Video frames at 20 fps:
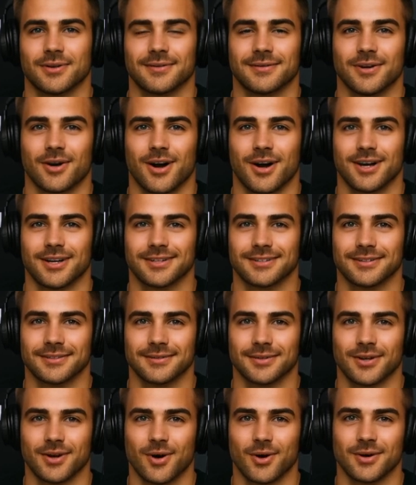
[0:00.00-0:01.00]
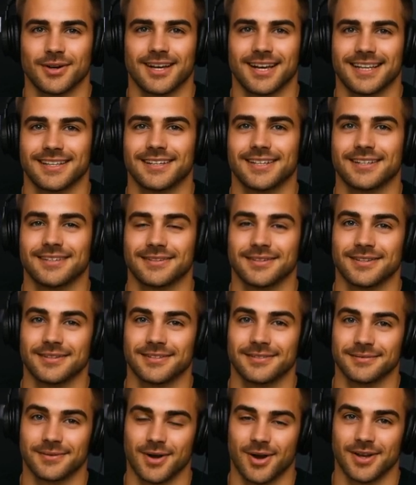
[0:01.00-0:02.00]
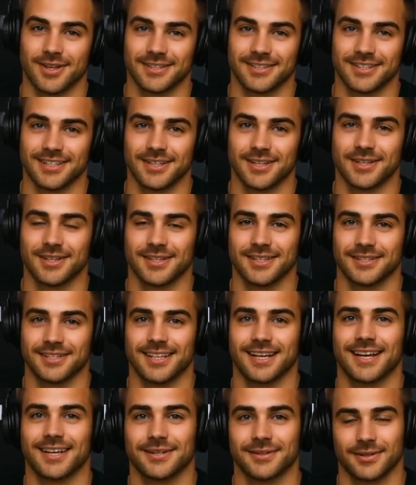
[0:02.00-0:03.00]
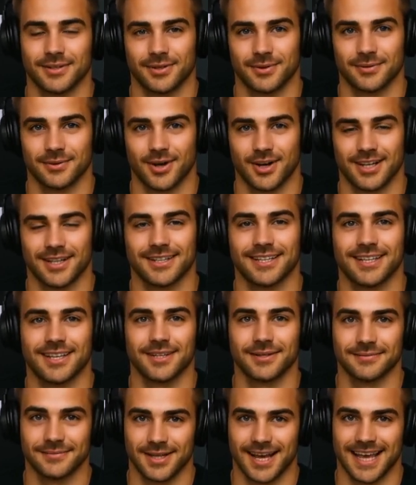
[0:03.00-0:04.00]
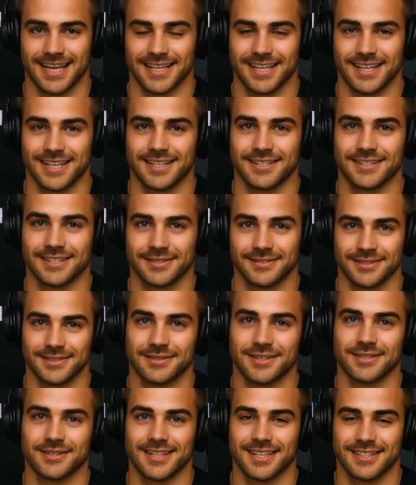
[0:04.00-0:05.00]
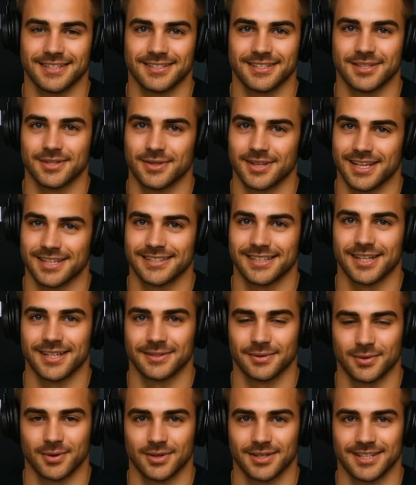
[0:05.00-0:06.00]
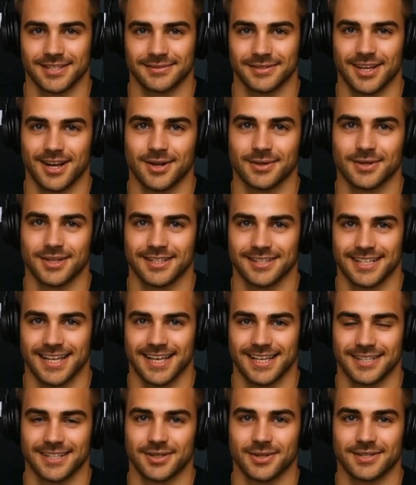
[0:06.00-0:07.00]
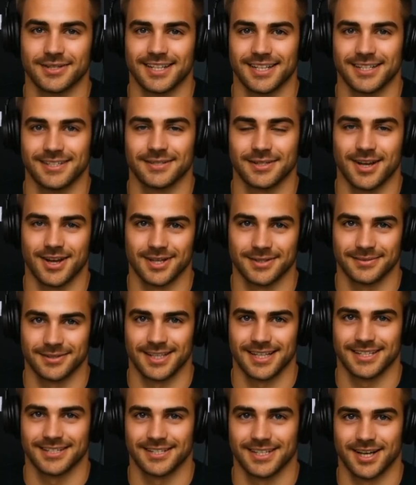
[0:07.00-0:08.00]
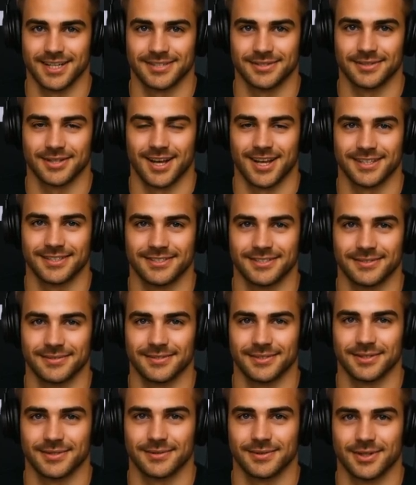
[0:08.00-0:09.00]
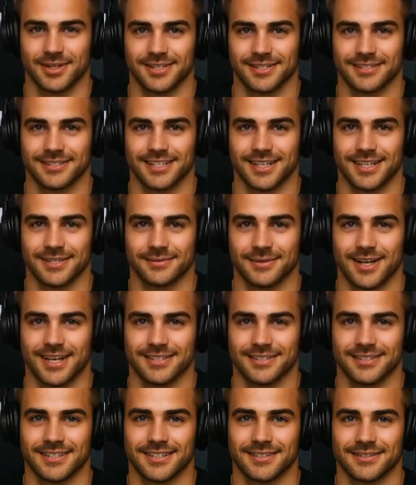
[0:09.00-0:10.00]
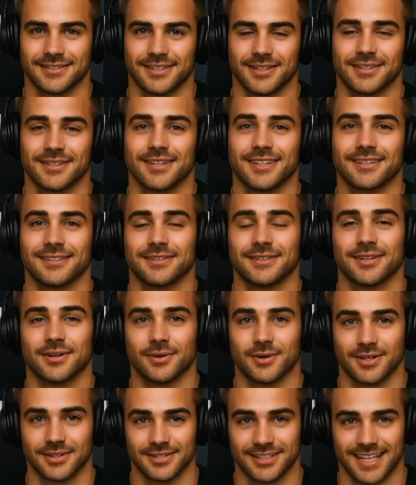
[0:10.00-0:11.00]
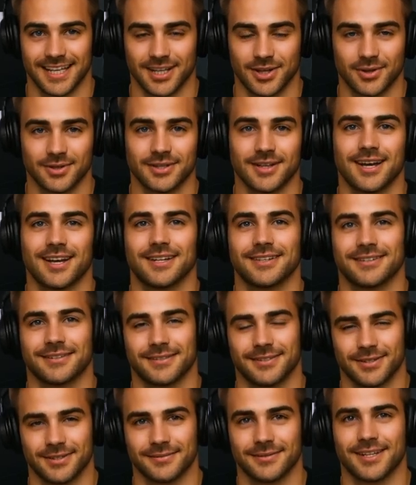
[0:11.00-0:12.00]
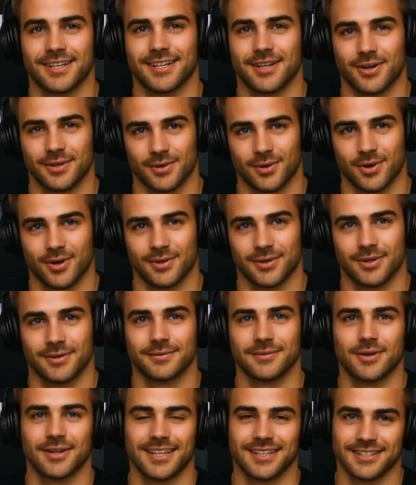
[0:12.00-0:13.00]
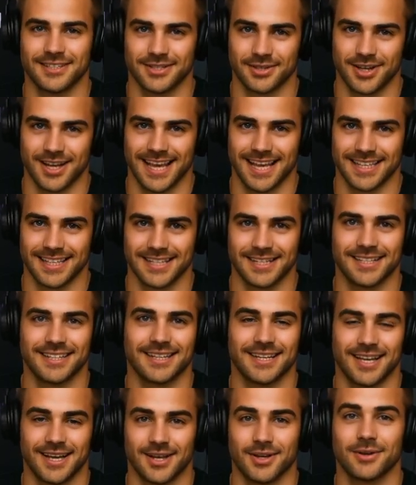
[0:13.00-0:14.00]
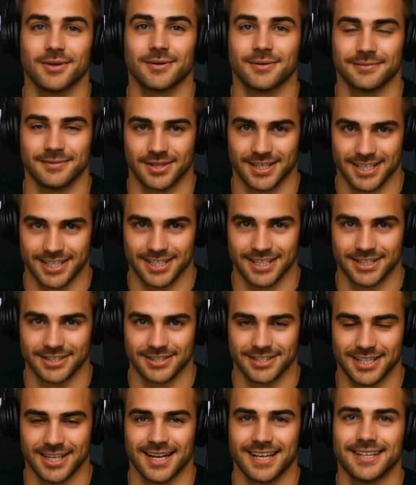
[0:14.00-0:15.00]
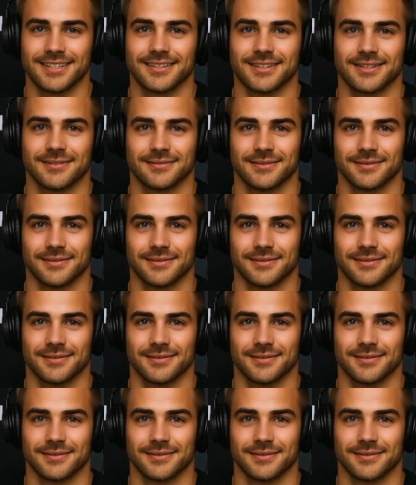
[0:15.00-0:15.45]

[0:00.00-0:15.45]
far, Codex is the smartest junior dev money can't buy yet. It shines on multi-file refactors and automated test runs, but its sandbox fences and slower cycle times mean it won't replace your IDE autocomplete just yet.